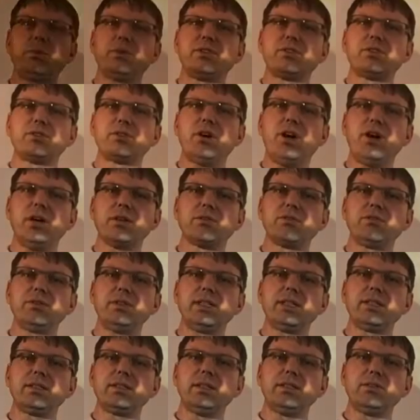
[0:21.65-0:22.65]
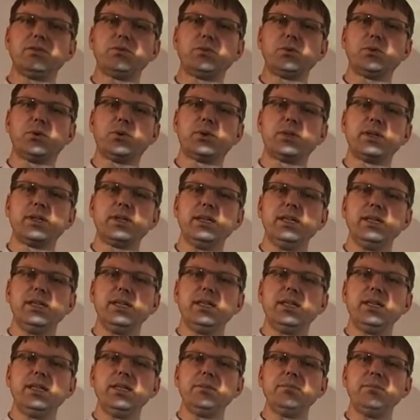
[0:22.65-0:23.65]
with conflict and war
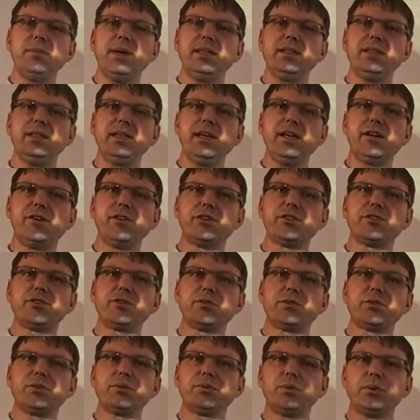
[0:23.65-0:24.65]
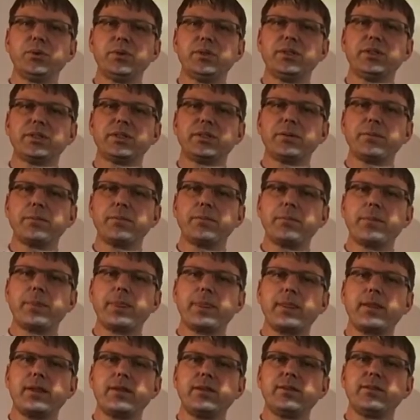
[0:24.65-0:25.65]
in many areas of the world.
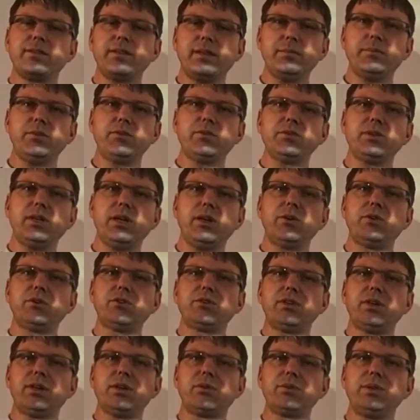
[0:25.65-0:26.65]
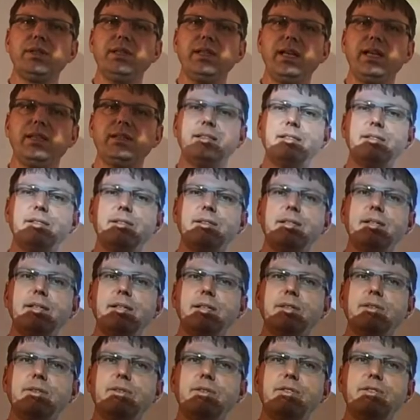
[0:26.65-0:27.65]
Some of those are related
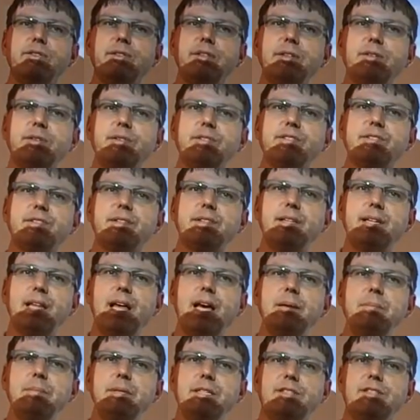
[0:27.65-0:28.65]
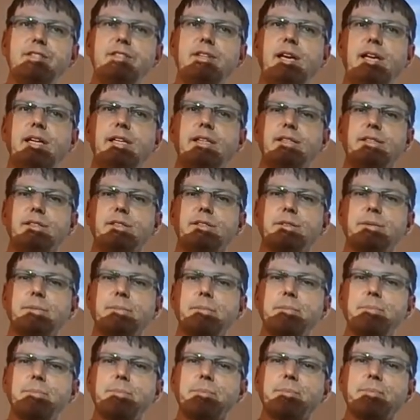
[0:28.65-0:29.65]
to serious climate change.
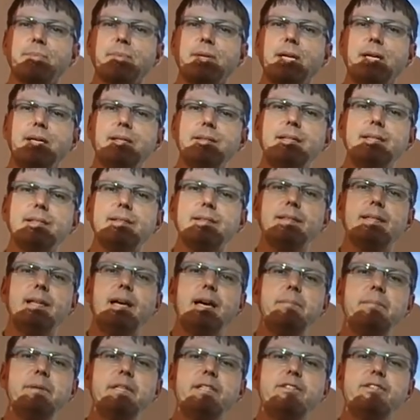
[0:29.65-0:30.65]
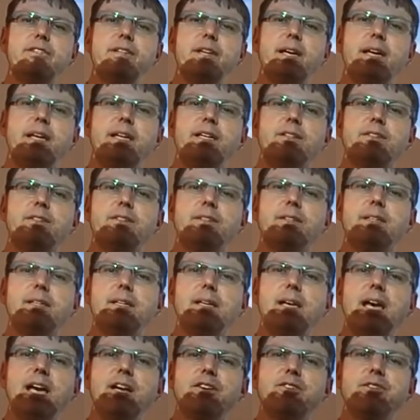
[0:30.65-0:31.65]
And that climate change
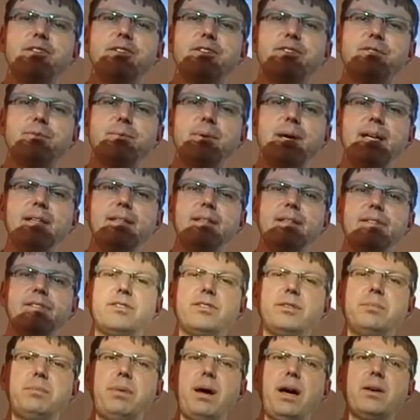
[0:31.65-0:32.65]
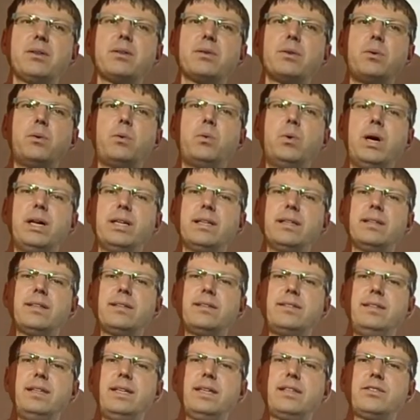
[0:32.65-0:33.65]
actually threatens about
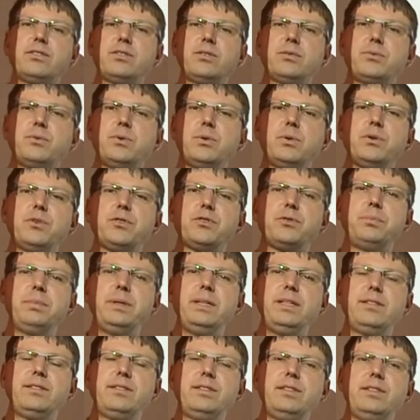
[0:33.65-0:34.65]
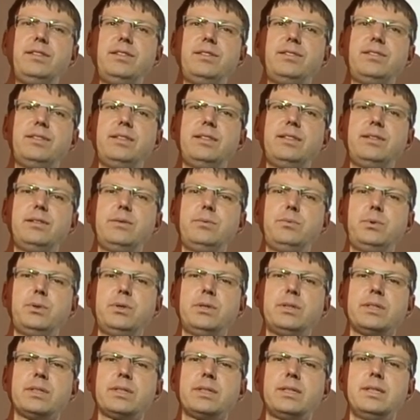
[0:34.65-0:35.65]
1/6 of all species in the
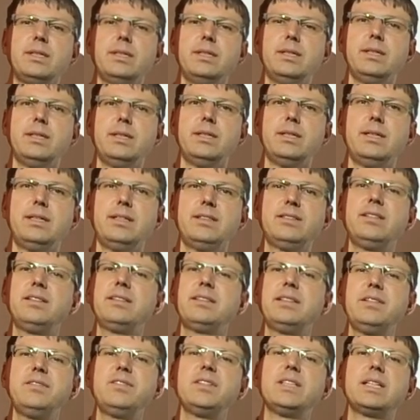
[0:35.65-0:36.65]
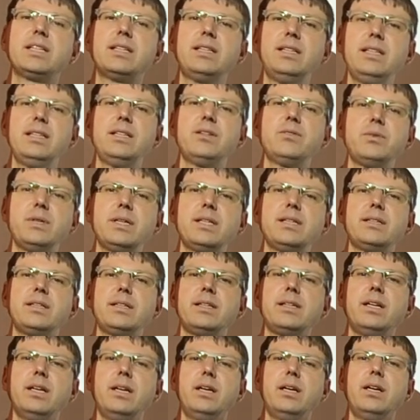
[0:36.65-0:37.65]
world. It's not even clear
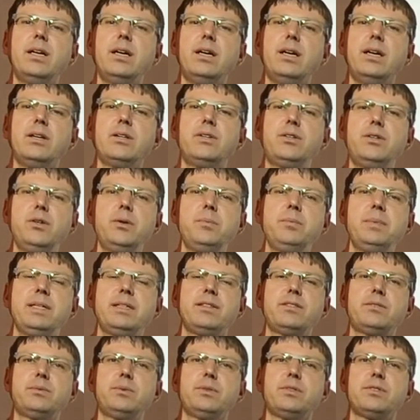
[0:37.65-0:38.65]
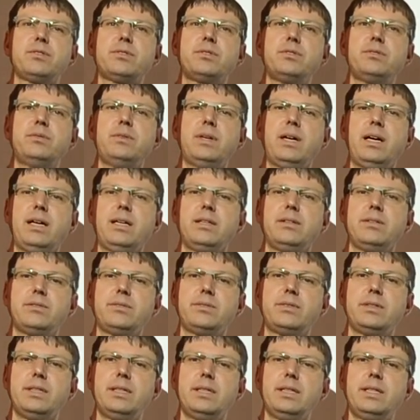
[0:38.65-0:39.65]
whether humans will survive,
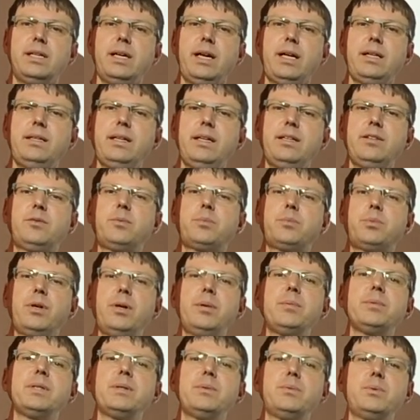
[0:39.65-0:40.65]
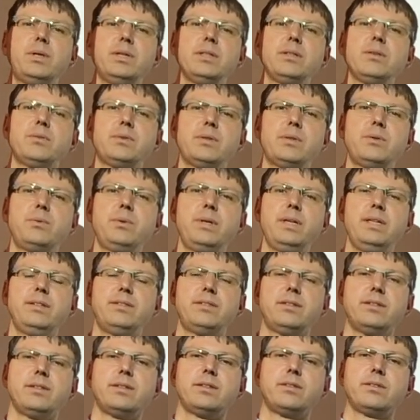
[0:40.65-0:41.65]
and that's probably one of the
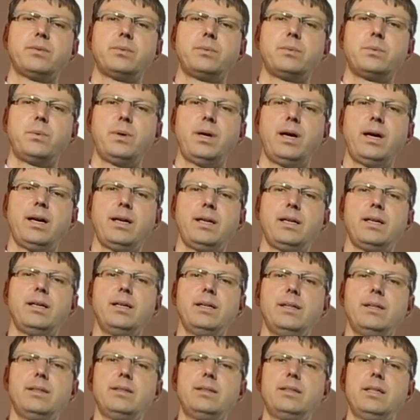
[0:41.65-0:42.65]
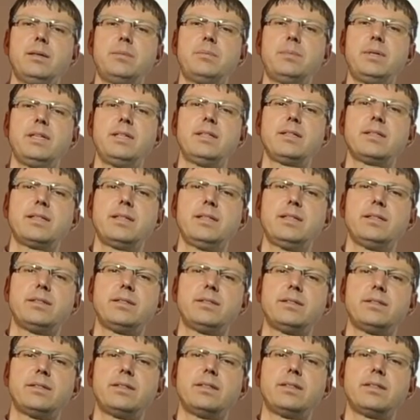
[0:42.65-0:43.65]
reasons why the
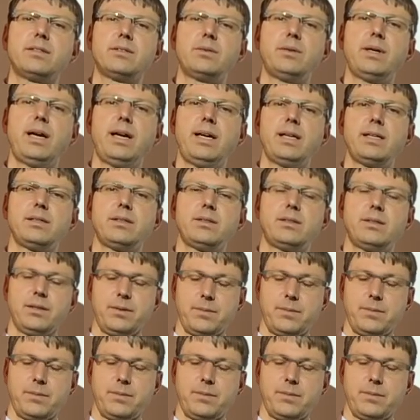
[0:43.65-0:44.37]
Americans are trying